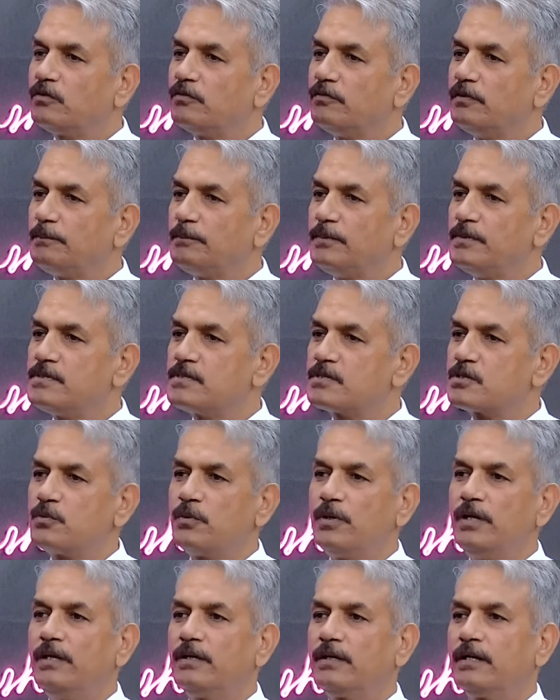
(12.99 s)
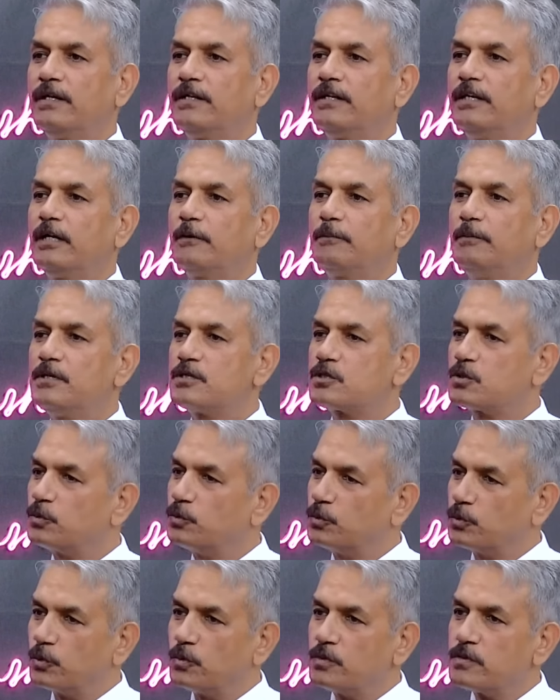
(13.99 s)
of weapons today can take place through
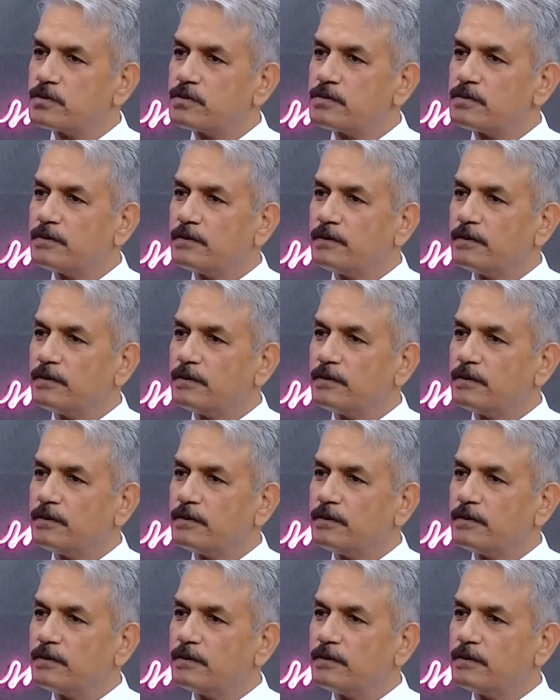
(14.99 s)
drones.